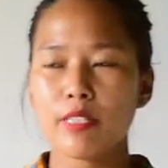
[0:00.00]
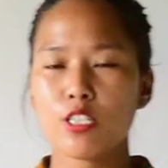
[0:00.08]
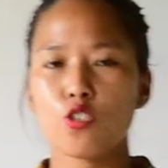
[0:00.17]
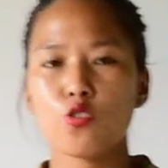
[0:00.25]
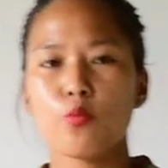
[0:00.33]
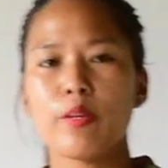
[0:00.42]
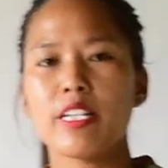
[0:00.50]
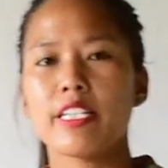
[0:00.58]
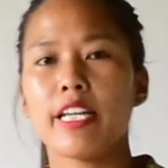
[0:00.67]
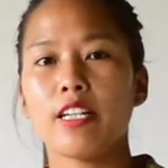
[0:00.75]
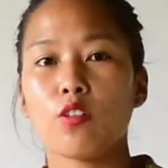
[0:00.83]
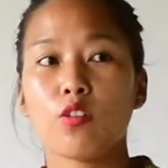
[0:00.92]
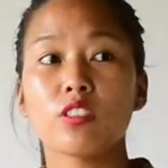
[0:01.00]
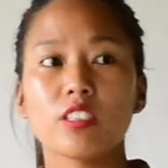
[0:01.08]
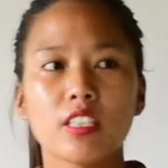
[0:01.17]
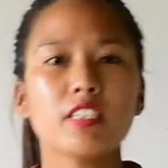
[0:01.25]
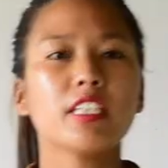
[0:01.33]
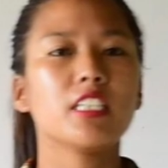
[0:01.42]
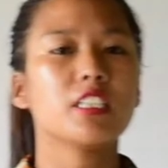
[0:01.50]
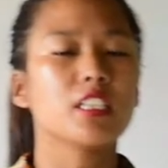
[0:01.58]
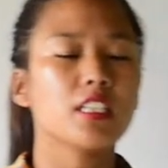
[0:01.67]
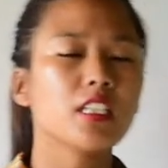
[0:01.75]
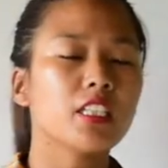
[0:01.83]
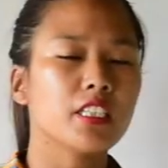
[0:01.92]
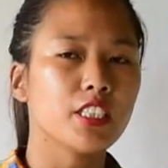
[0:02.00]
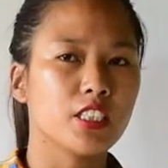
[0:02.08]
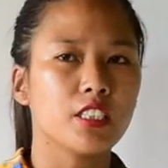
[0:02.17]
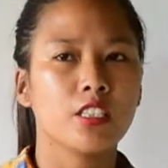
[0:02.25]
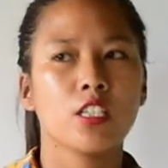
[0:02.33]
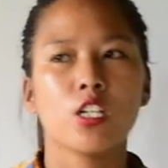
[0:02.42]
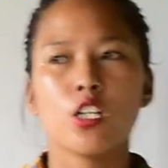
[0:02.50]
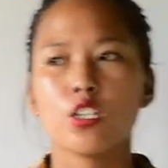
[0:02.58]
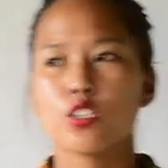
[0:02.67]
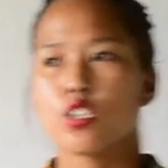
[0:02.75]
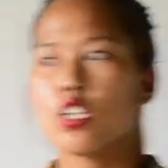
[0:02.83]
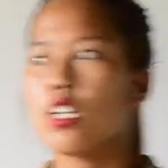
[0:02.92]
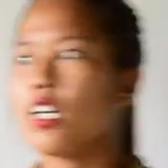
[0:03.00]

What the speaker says: means to maintain a constant internal condition. So